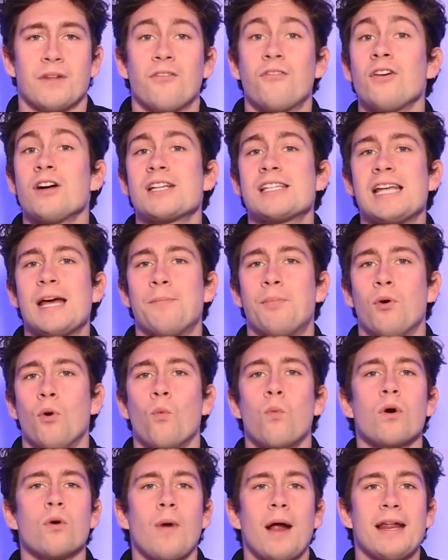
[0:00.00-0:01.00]
For example,
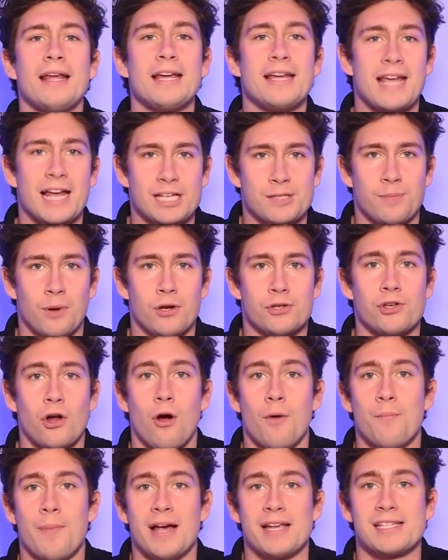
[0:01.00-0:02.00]
we're writing a guest post
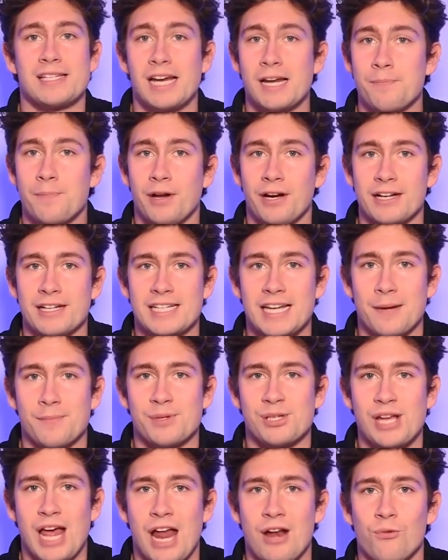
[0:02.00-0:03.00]
on best link building
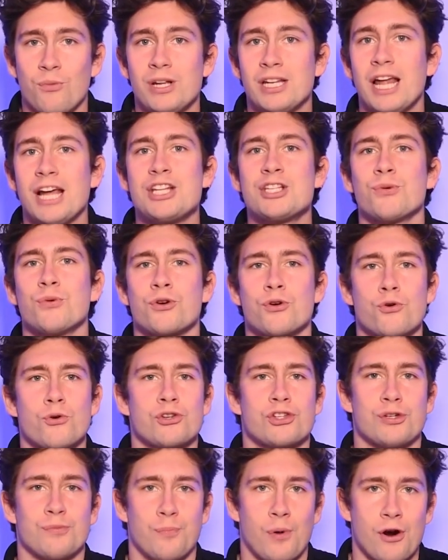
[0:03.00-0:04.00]
tips, and we'd like to recruit
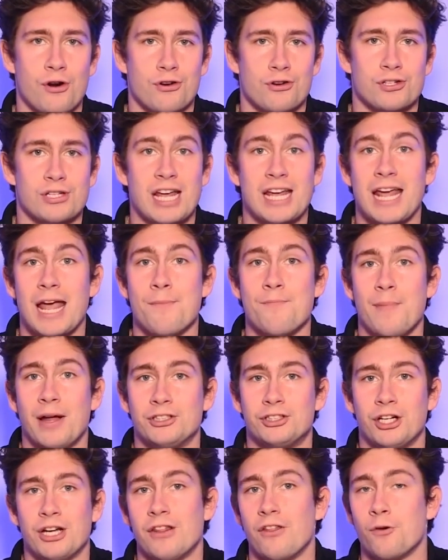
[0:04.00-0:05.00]
some partners and get
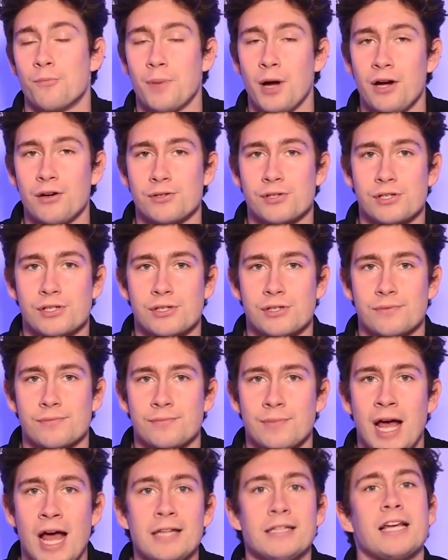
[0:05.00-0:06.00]
mentioned in their posts.
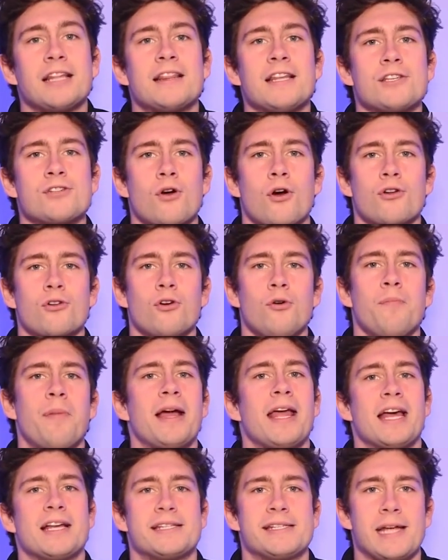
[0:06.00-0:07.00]
Like this article by
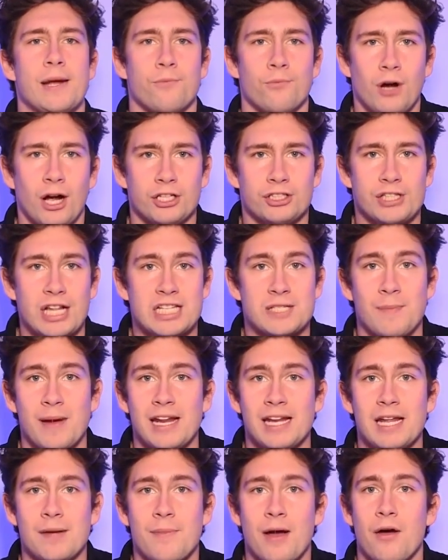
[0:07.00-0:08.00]
SEMrush that's
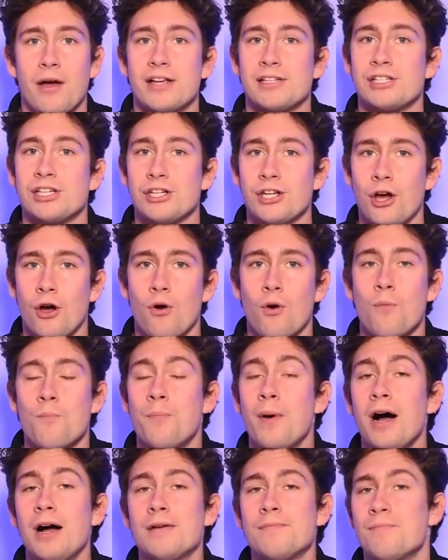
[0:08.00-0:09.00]
mainly about SEO
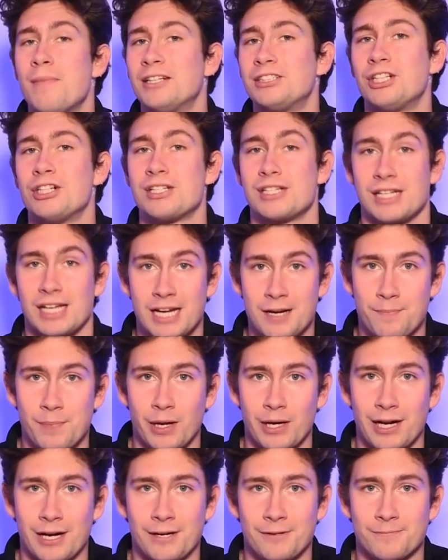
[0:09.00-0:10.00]
but mentions link building.